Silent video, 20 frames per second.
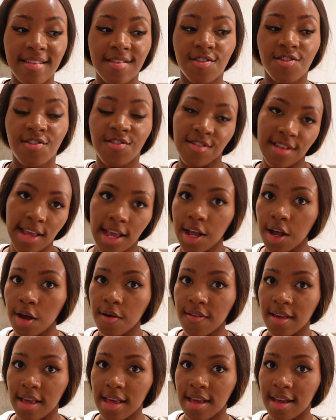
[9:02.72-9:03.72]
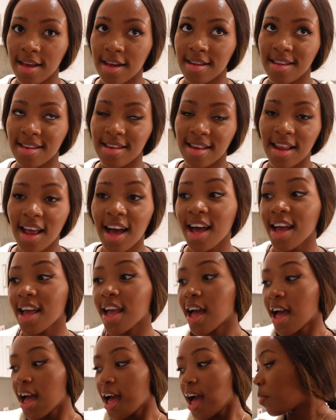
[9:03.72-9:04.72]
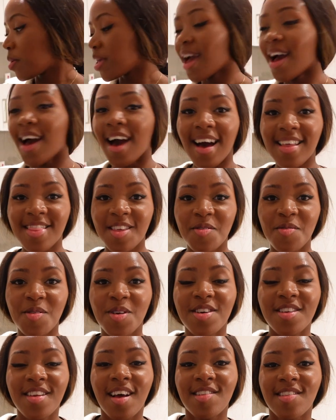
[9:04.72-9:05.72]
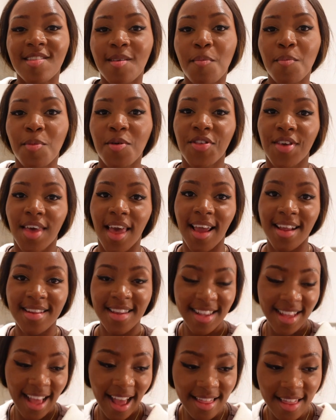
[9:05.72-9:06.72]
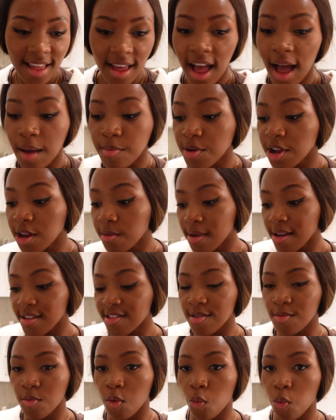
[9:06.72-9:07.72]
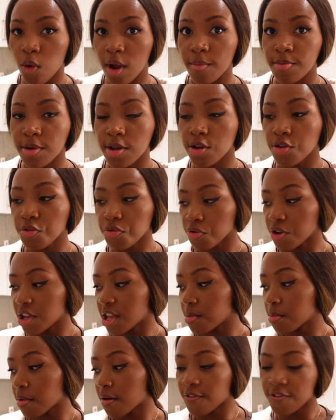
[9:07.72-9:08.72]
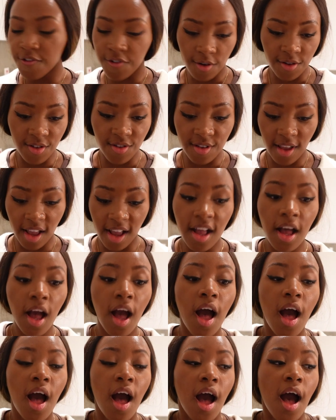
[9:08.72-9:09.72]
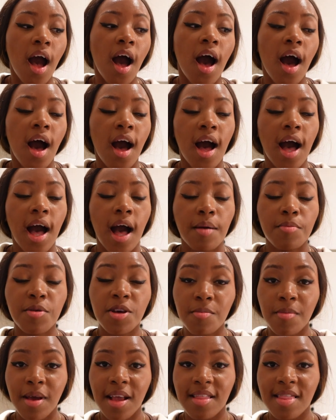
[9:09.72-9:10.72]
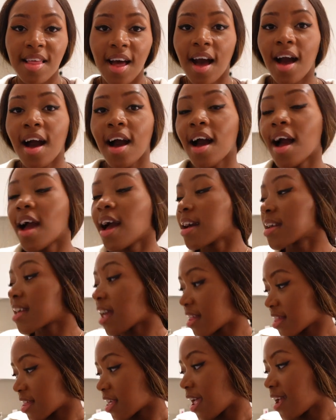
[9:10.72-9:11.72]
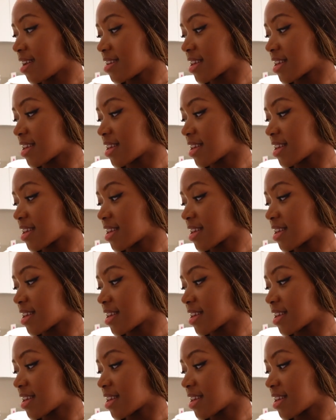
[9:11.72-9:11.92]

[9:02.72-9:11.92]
so she's staying over here tonight. But yeah, I thought we could assemble the cake together. I'm gonna make some whipped cream frosting. I'm gonna make that, get the cake